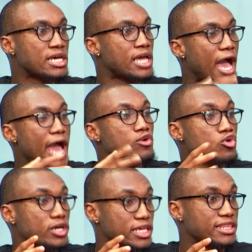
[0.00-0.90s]
I know
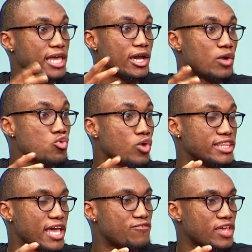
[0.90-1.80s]
who won the
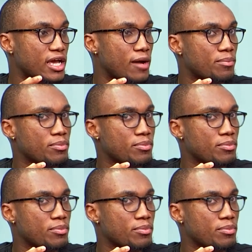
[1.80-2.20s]
FA Cup.